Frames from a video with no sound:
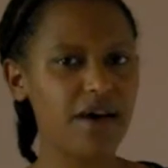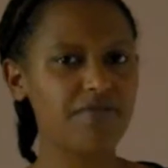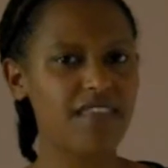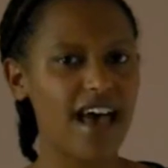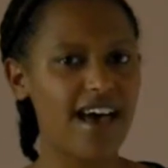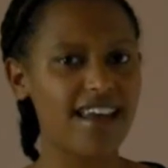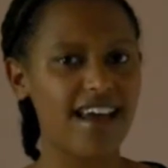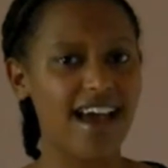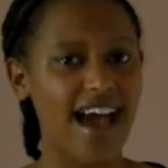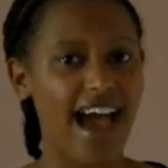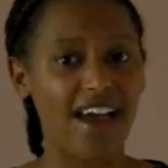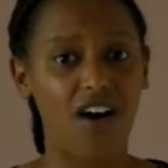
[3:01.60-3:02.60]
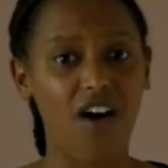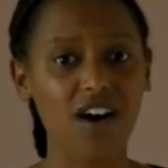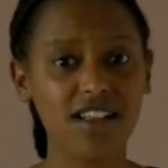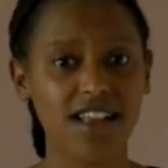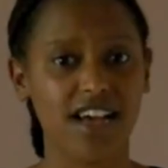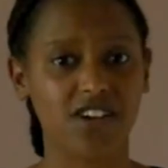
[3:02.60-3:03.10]
about that at
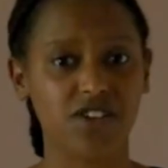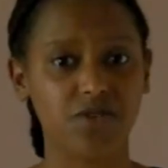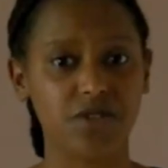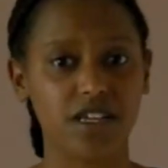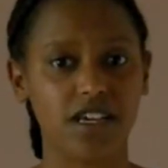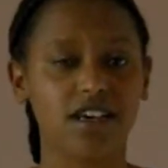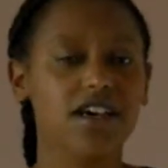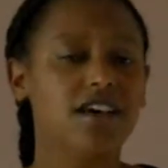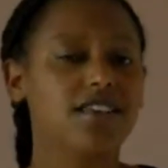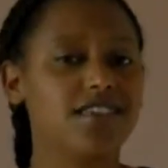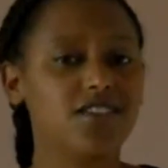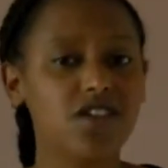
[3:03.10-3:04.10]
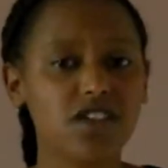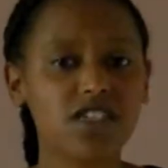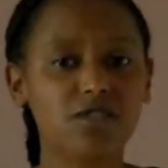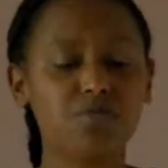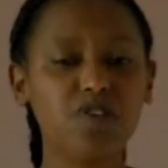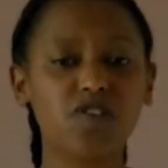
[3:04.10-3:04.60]
all, actually. The dark
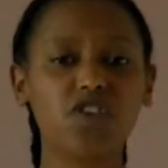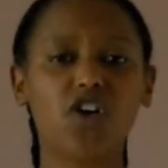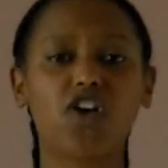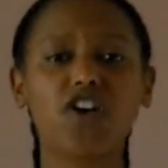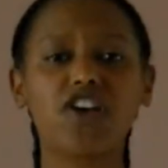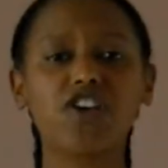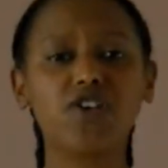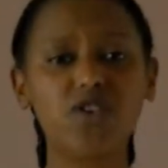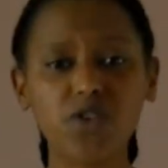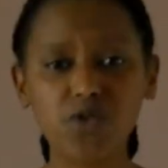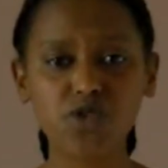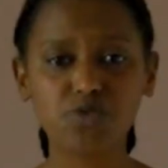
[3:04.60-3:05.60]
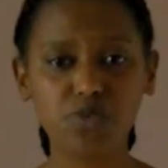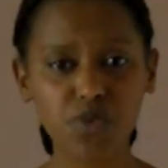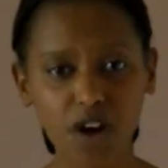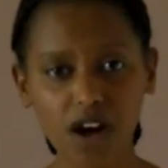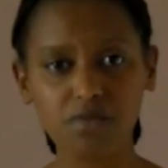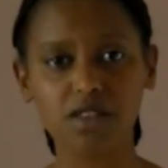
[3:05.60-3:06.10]
spirits are a huge
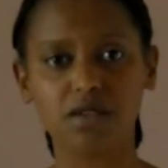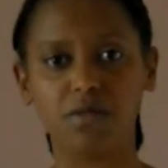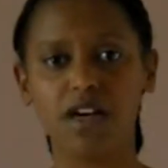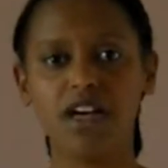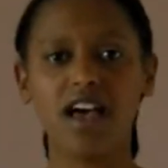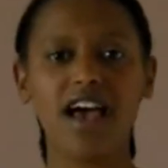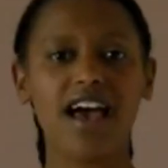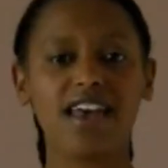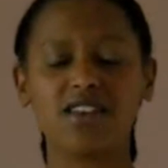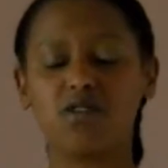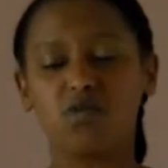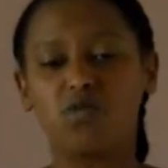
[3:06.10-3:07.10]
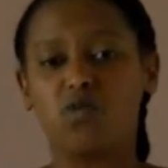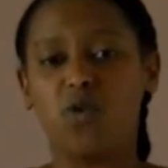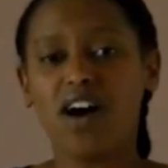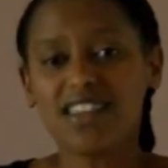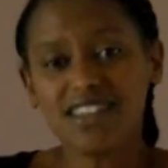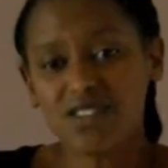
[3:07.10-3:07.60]
problem, and
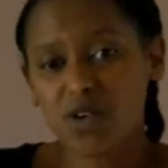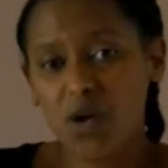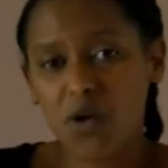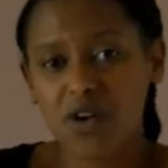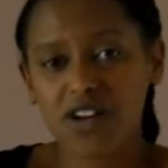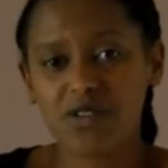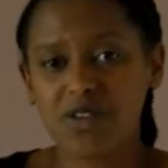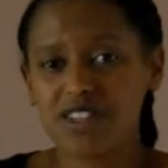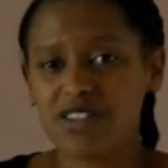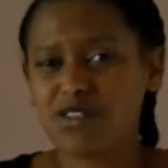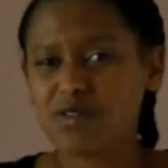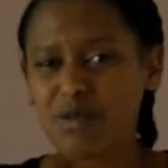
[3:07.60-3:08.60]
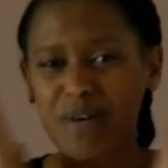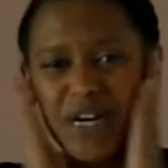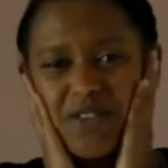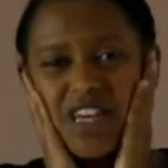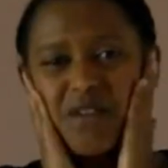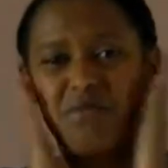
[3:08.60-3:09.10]
what is Korra going to do
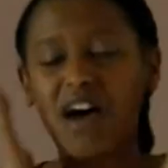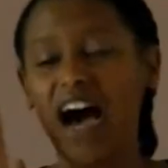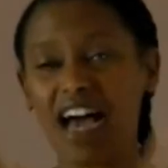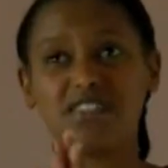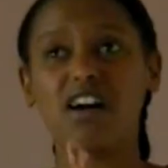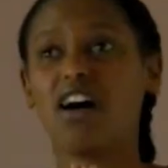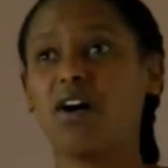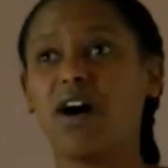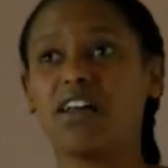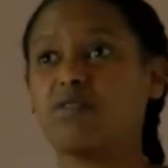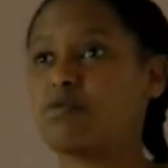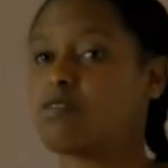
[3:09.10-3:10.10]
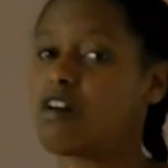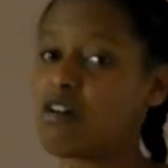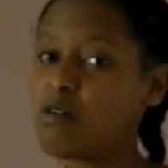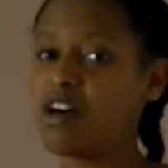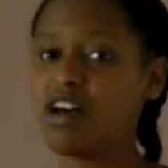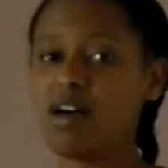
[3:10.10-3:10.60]
about them? I, oh, I don't
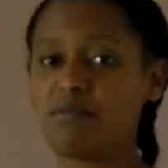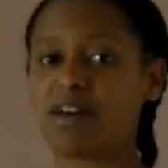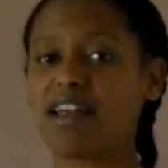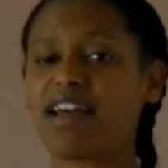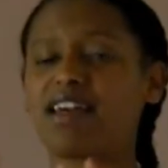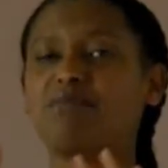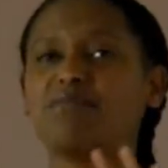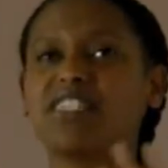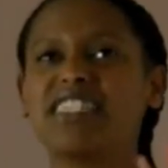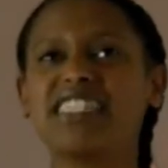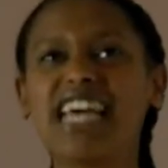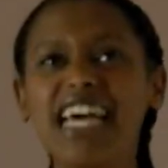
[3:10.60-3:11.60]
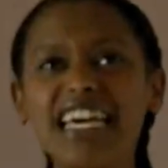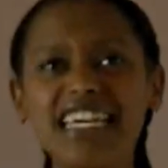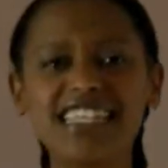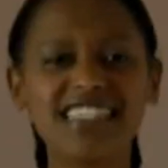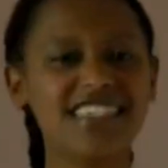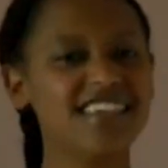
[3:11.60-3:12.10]
know, but I am
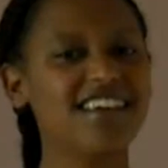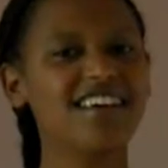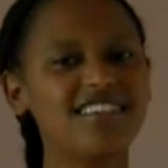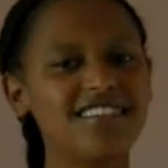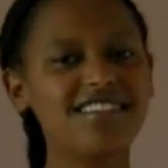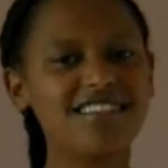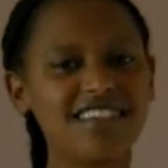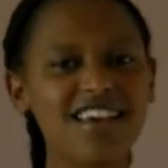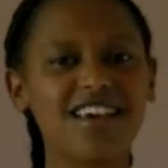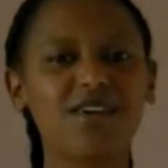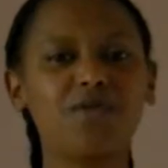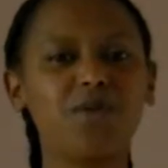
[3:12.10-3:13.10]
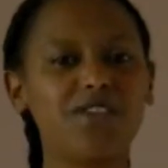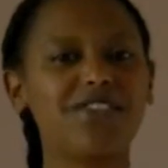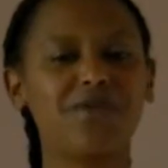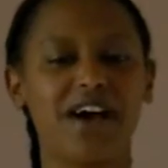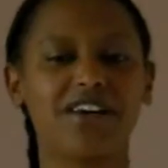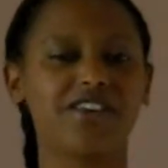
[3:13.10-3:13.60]
psyched to see what
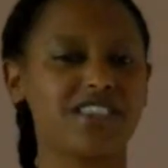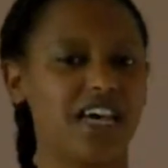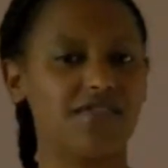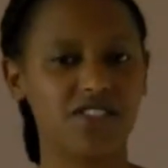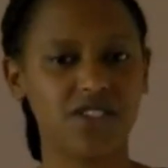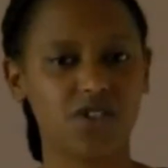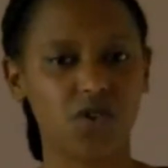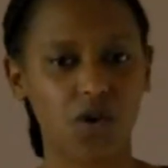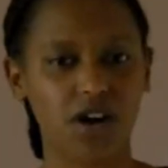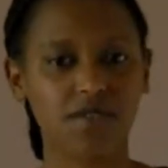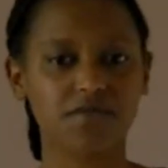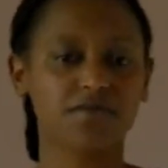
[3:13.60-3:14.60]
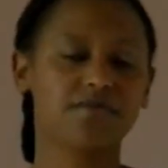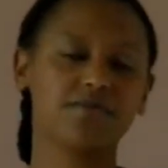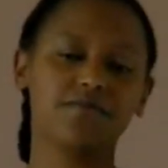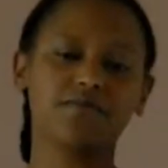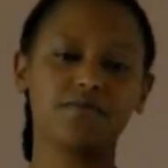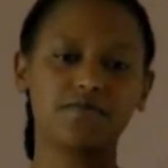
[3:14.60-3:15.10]
the writers have in store.
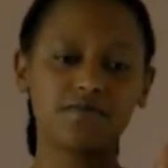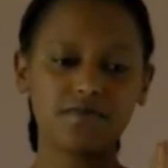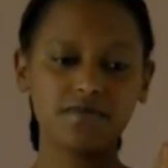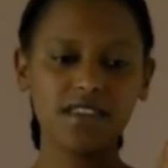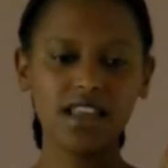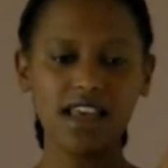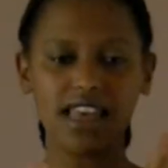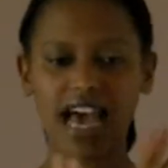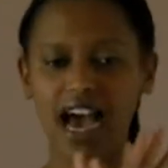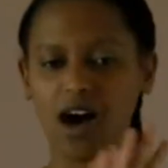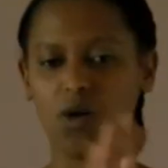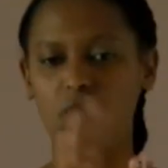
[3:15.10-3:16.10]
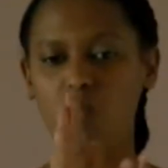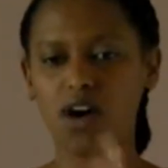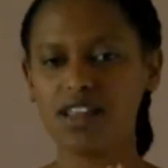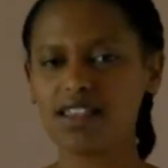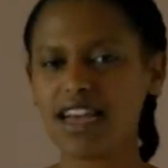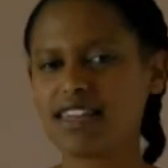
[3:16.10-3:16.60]
Now,
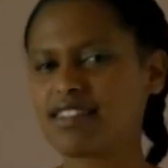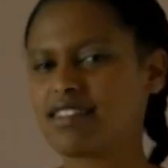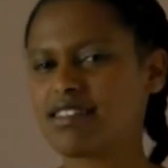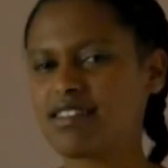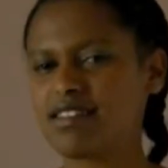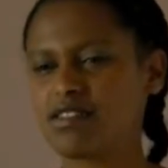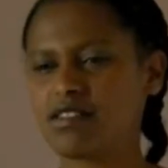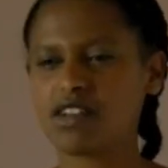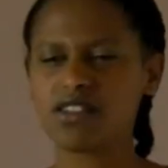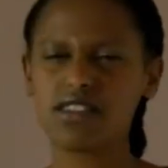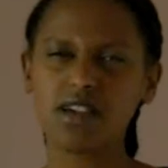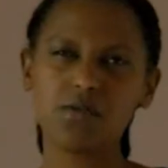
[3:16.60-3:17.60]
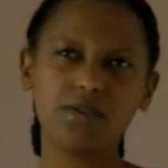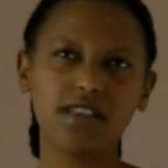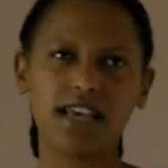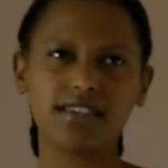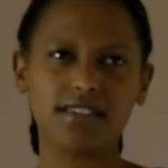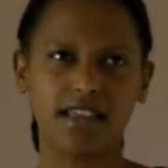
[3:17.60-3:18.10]
one last I should say one
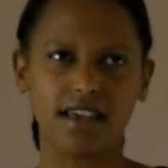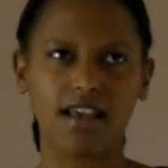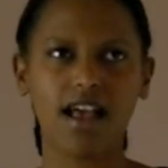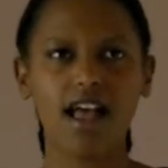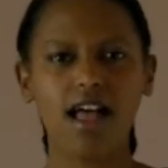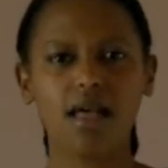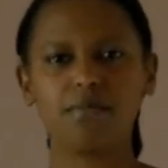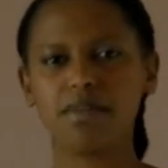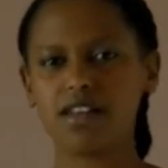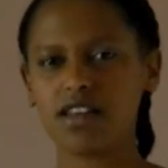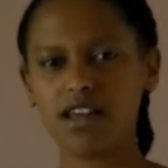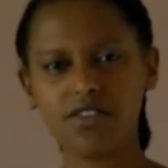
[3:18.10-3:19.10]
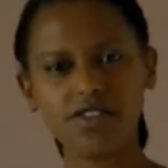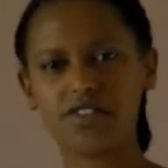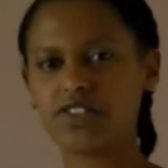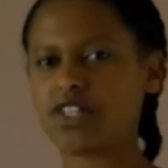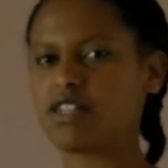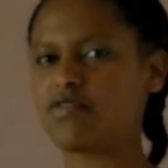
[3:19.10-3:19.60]
last thing, but another
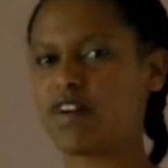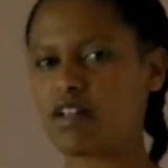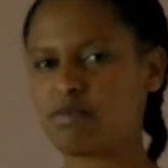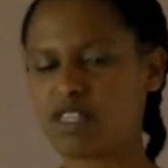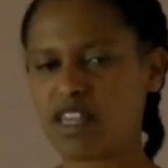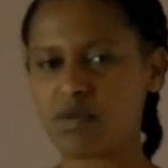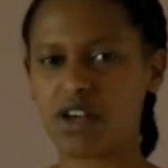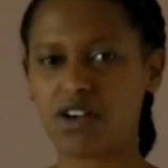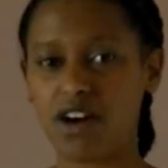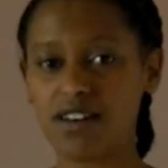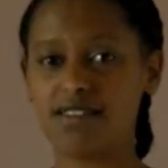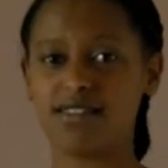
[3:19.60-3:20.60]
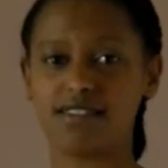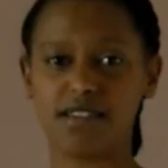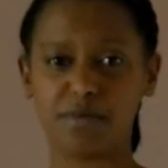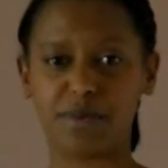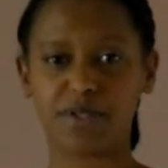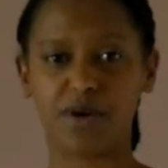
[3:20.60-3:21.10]
interesting development that we got in this
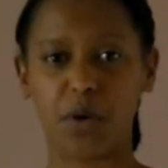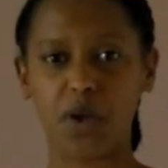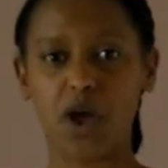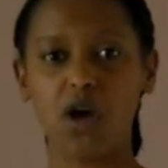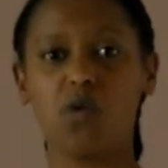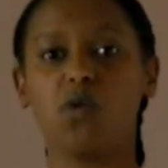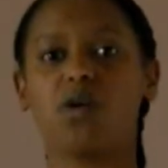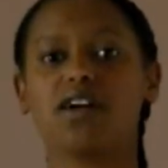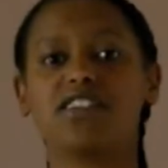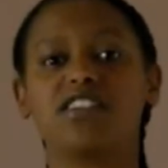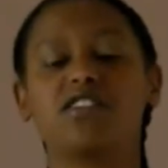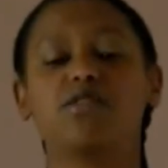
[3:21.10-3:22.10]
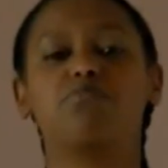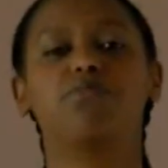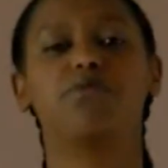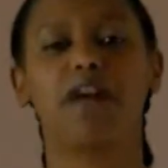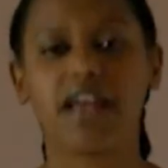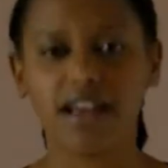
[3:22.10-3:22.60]
episode was the
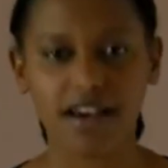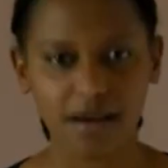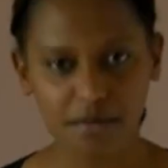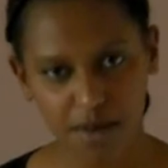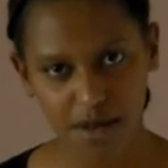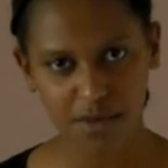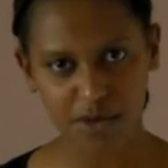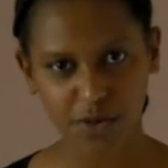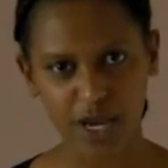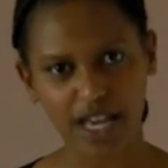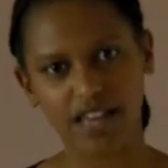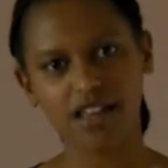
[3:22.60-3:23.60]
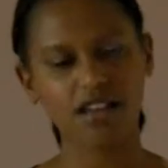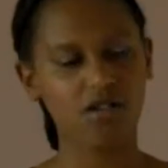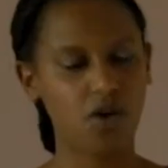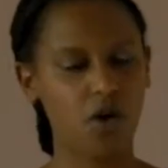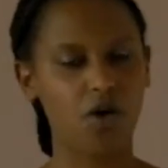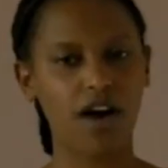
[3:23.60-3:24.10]
breakup between
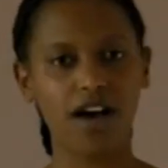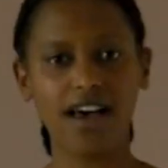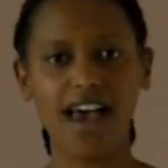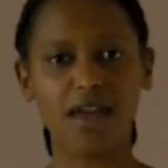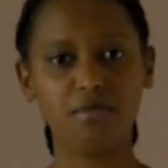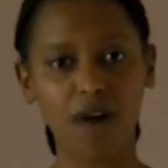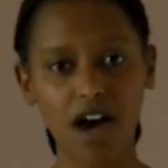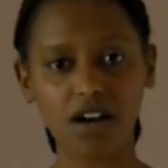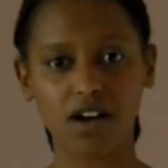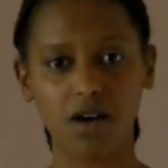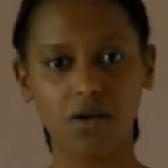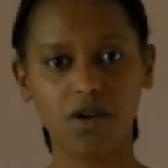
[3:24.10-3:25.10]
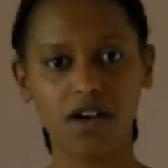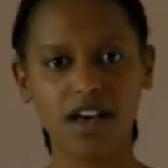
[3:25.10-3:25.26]
Korra and Mako.